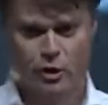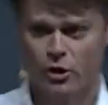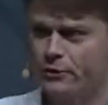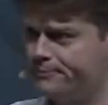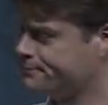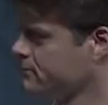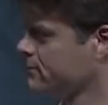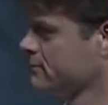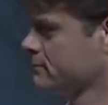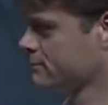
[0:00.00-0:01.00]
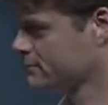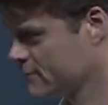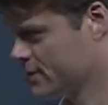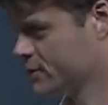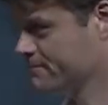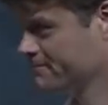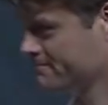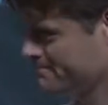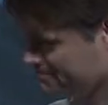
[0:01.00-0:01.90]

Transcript: Carl. I'm Allan.